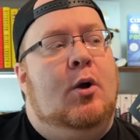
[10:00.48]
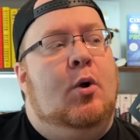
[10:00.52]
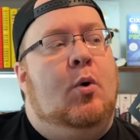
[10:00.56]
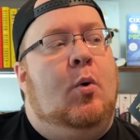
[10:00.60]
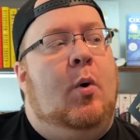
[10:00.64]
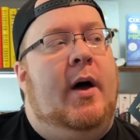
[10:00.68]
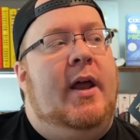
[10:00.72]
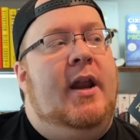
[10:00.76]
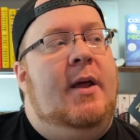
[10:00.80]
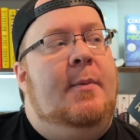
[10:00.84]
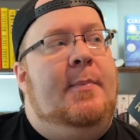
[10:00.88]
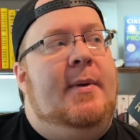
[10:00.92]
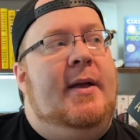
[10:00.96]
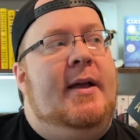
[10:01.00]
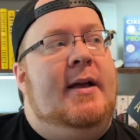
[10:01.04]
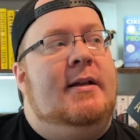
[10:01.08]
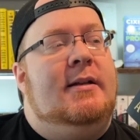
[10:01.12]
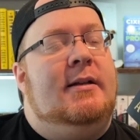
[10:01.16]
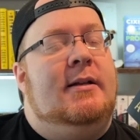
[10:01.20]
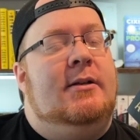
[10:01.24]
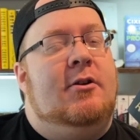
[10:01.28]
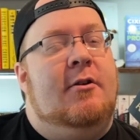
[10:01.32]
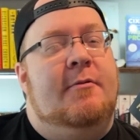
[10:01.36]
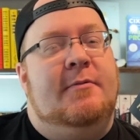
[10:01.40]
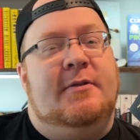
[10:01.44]
quite a bit
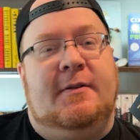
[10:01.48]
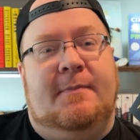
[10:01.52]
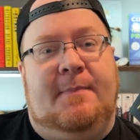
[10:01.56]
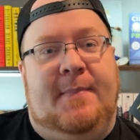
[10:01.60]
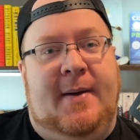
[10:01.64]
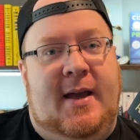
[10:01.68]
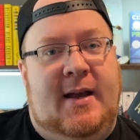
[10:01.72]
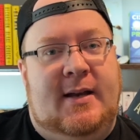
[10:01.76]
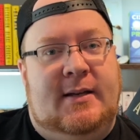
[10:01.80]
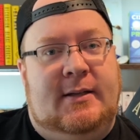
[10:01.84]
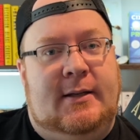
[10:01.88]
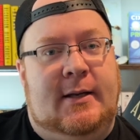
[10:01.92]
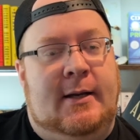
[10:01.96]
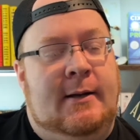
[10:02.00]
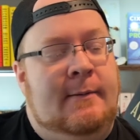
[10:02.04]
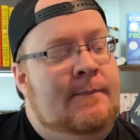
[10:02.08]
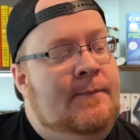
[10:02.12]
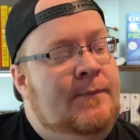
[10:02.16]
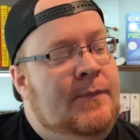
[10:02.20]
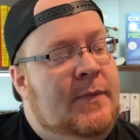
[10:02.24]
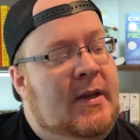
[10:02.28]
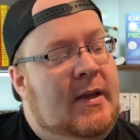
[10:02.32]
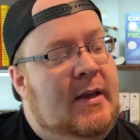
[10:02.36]
in terms of pacing,